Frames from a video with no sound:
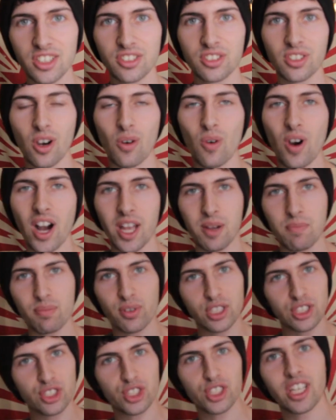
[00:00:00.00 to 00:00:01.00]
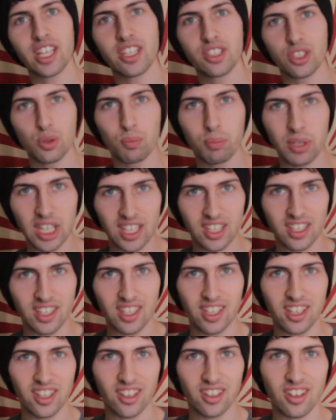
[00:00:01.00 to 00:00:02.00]
So I appreciate you being
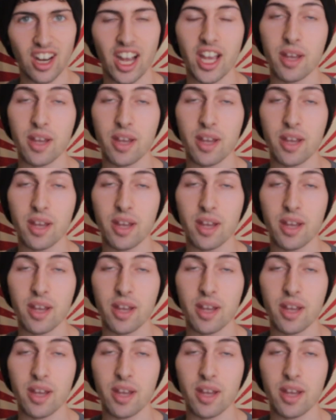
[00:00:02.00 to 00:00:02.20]
here.